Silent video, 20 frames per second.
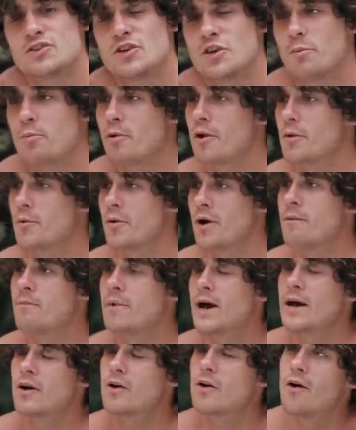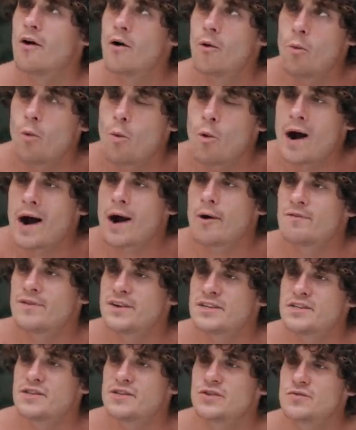to the point where I'm like, oh wow,
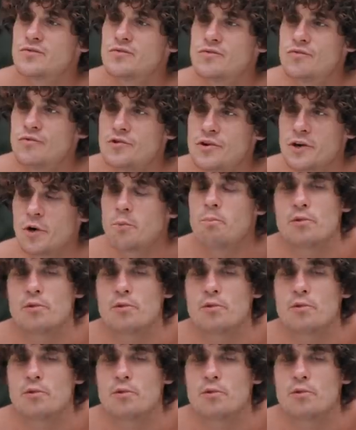this is a real